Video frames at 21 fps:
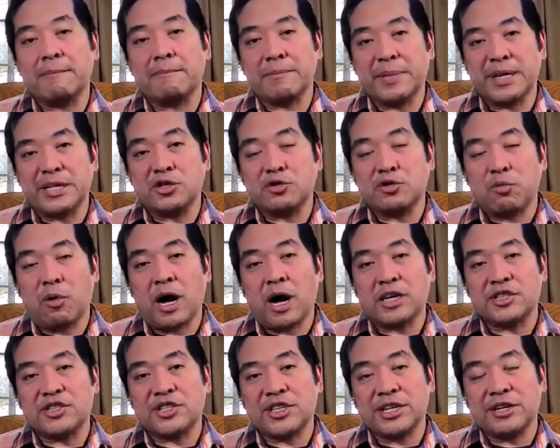Binge
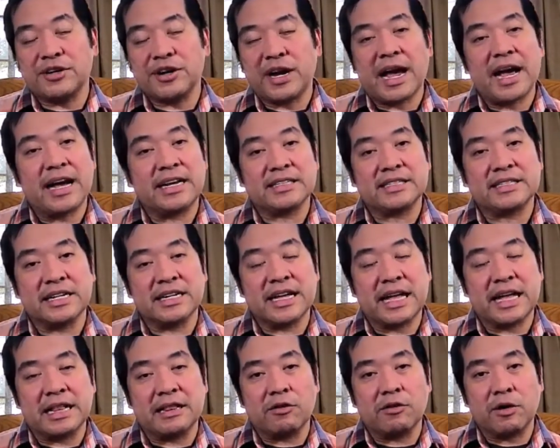Watch here at
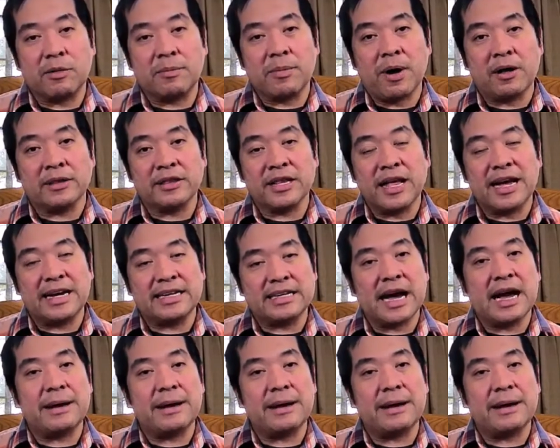LRM Online.